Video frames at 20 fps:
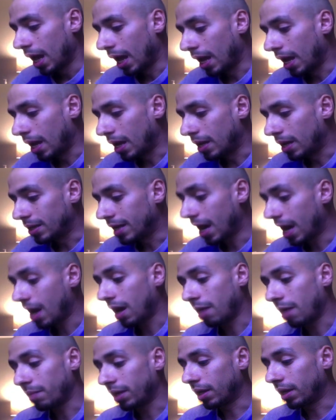And
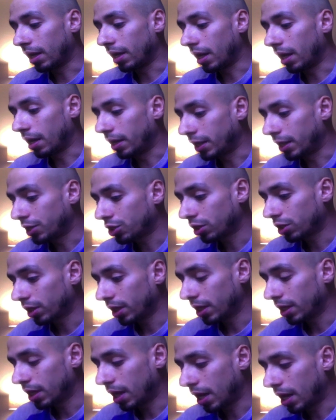yeah, I mean, initially